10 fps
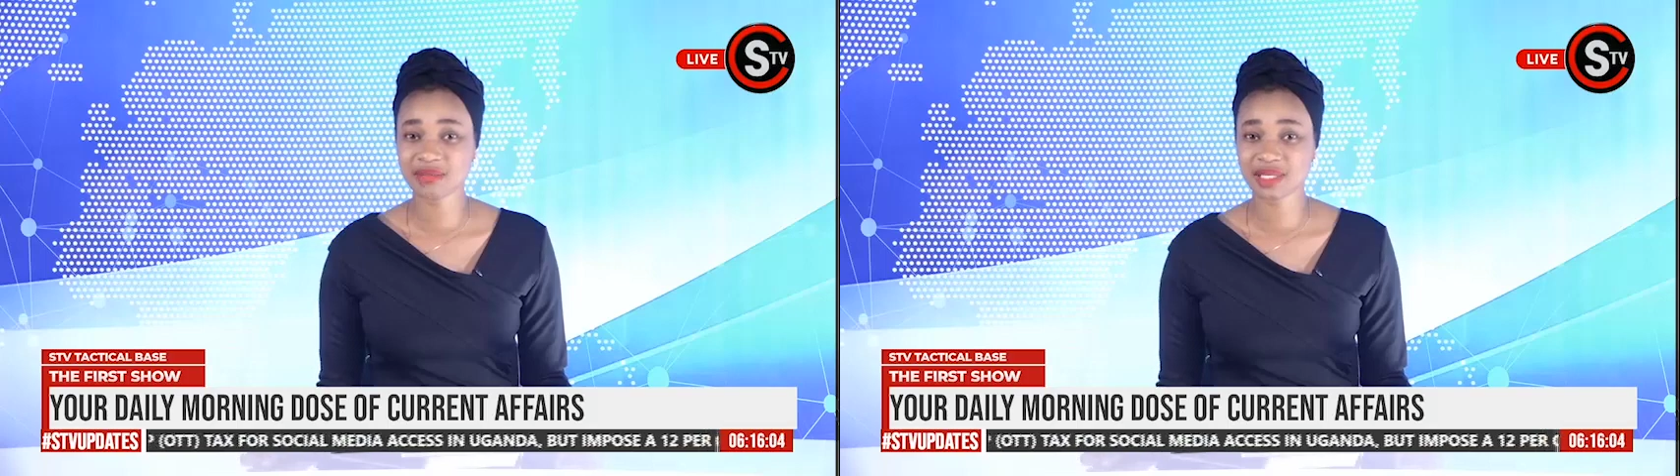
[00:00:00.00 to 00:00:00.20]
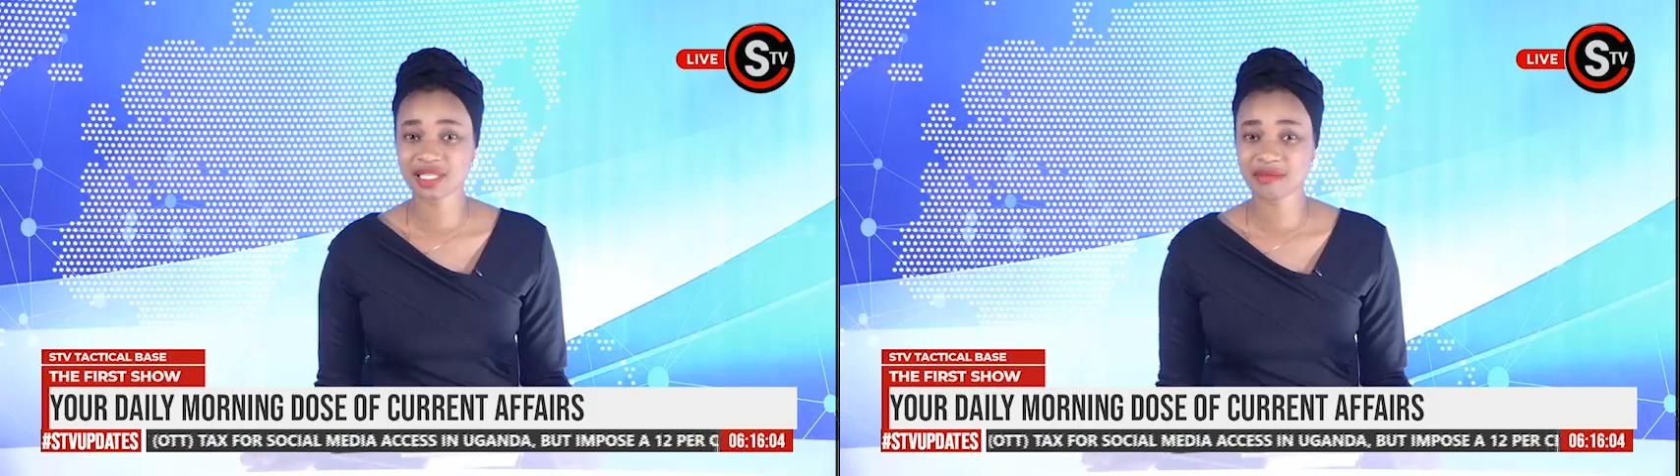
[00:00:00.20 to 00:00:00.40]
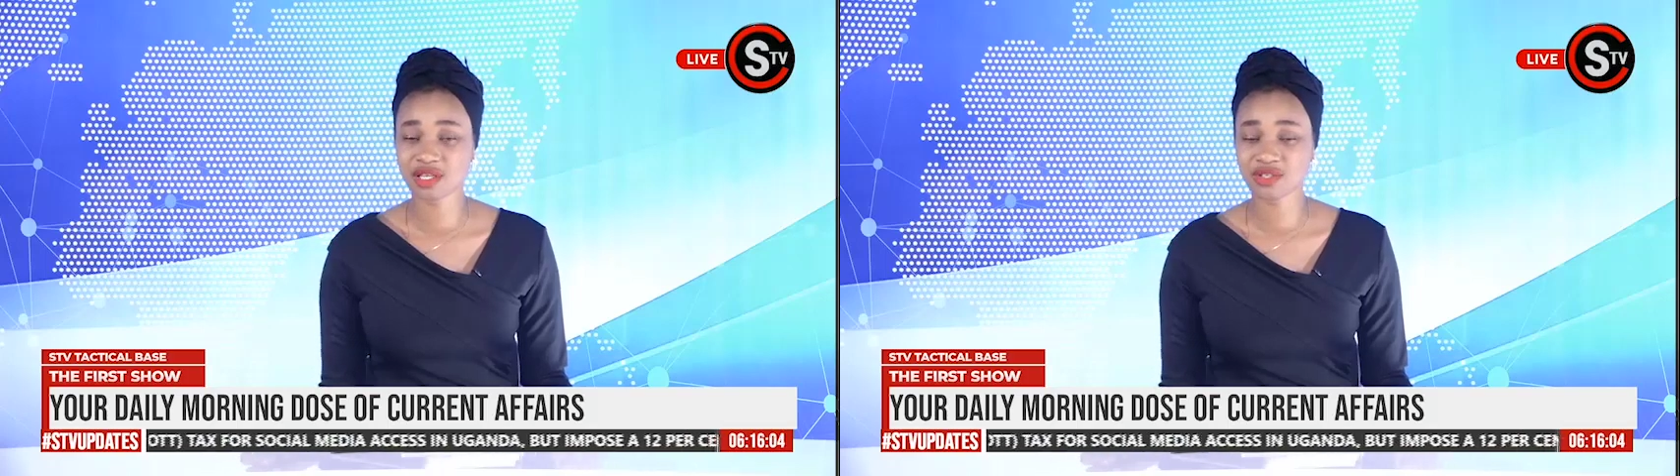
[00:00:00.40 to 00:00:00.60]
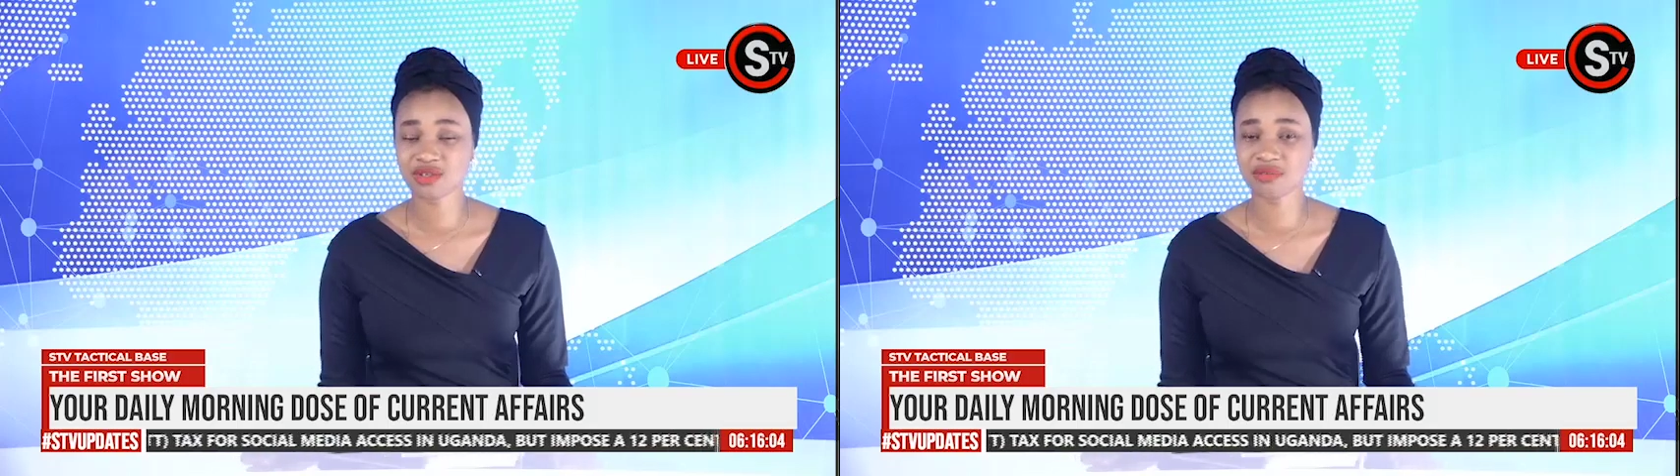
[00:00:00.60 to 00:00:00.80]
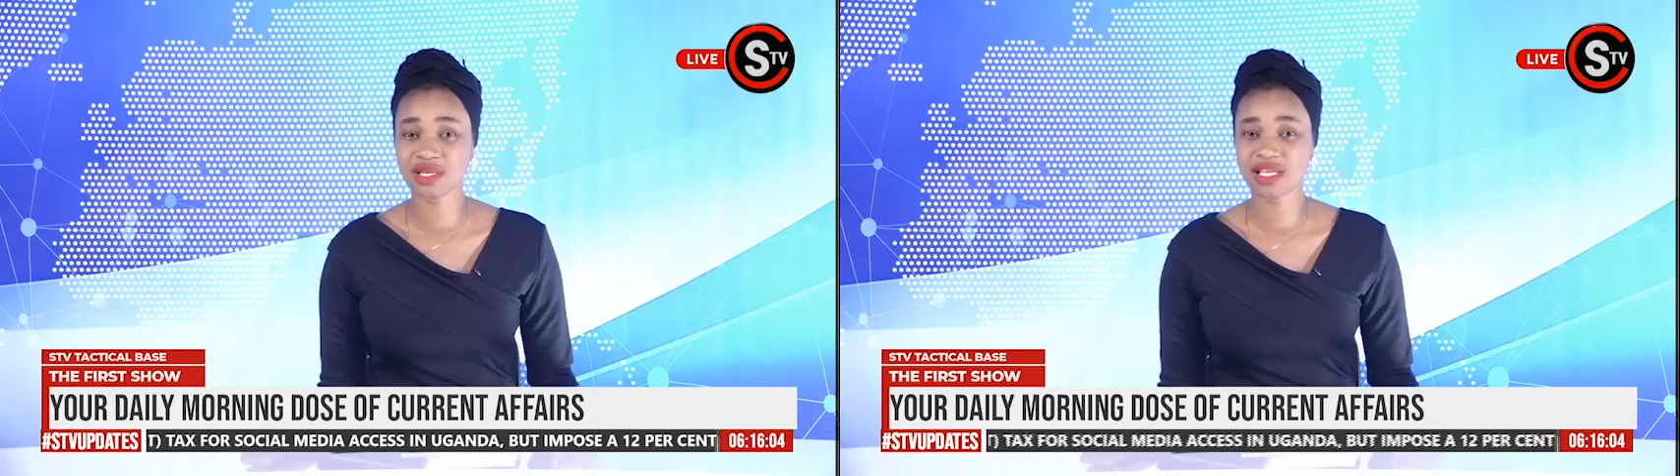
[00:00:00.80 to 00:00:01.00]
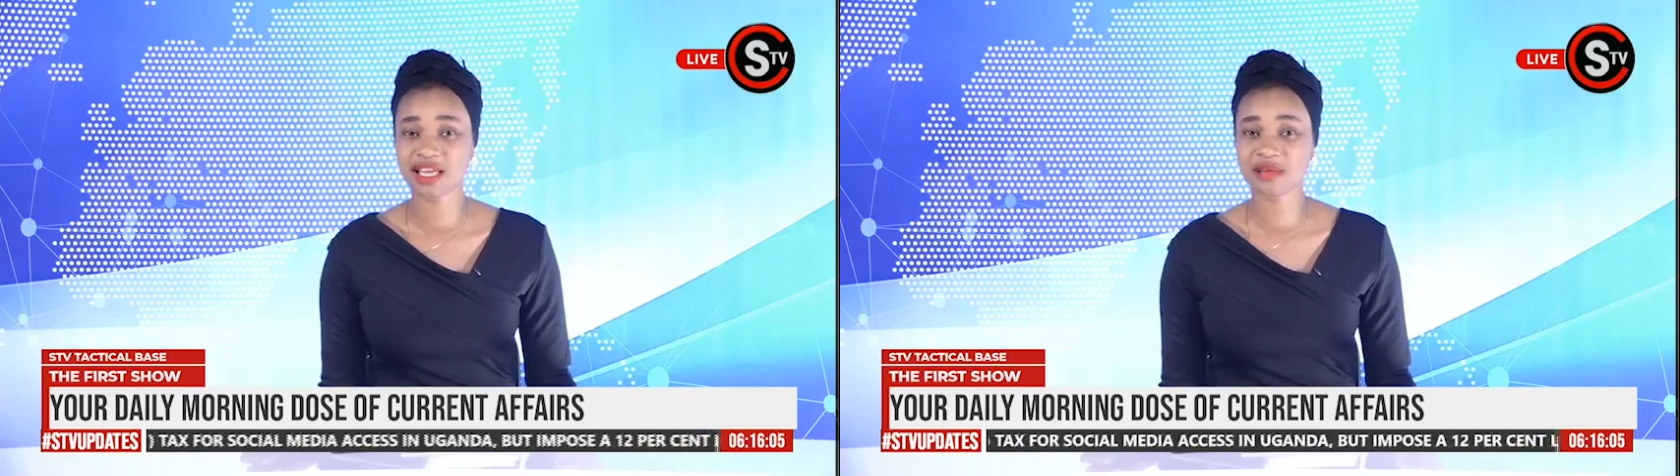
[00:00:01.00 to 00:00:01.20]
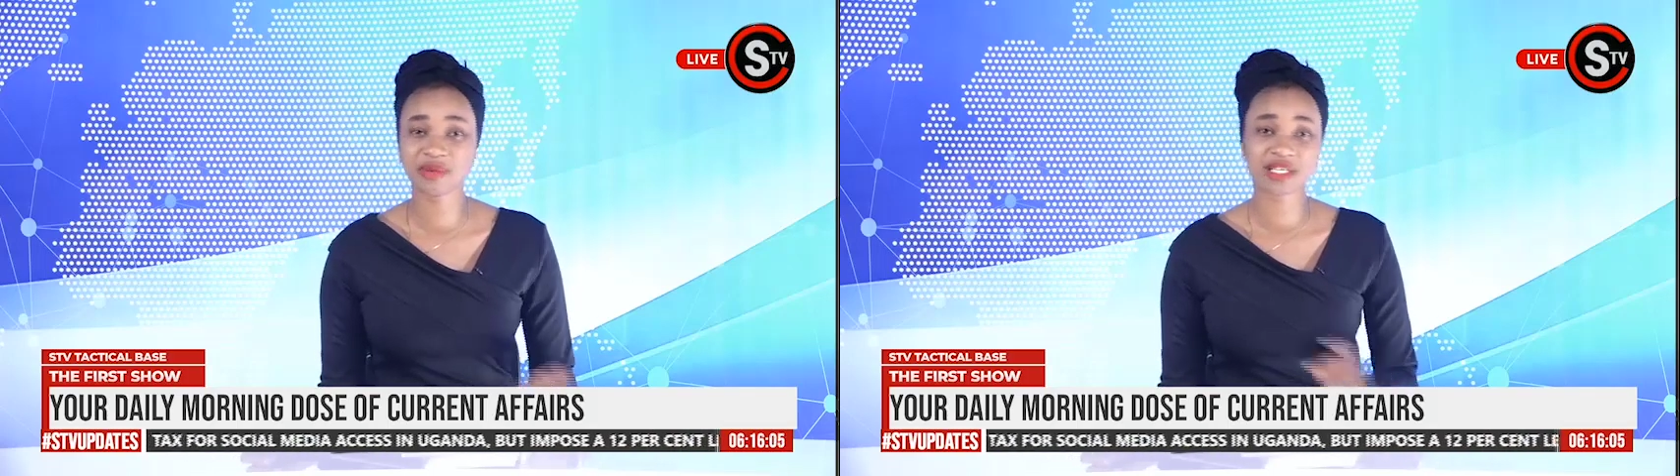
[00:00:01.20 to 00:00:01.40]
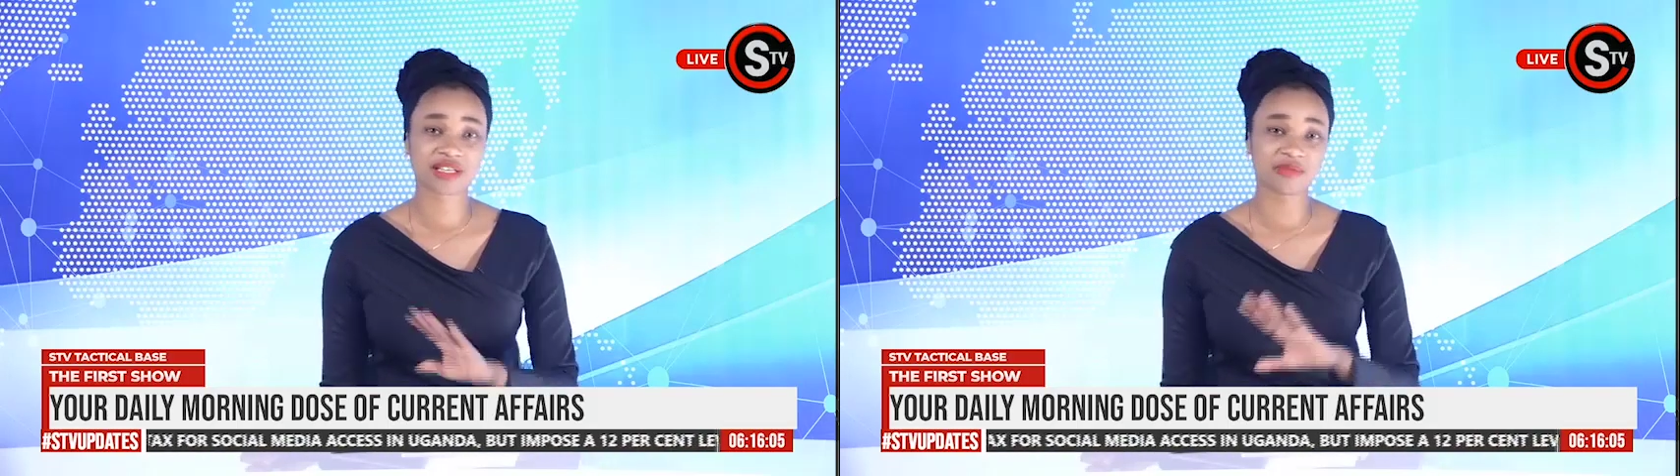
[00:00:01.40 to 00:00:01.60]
pandemic. Don't be like Peter.